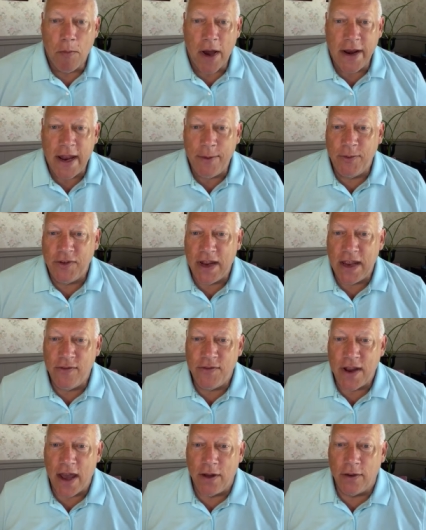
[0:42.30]
My name's
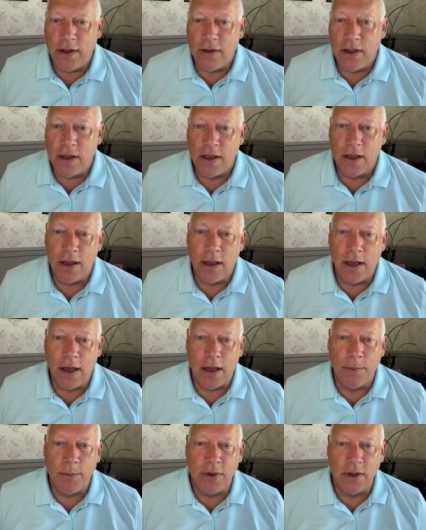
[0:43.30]
Dave Dowling.
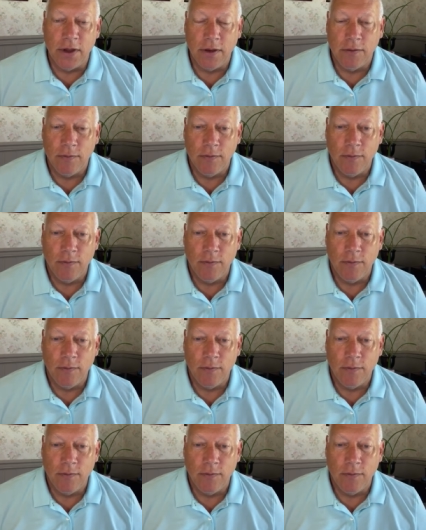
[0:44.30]
I'm a